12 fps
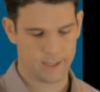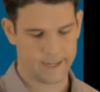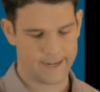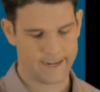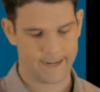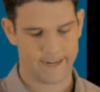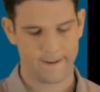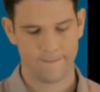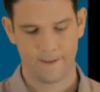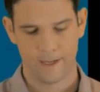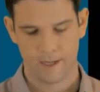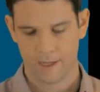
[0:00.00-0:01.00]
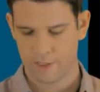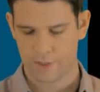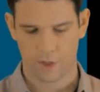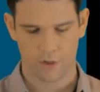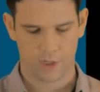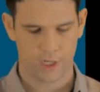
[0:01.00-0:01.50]

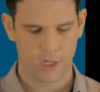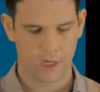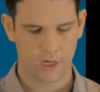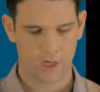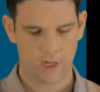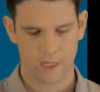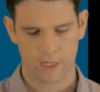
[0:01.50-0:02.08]
So here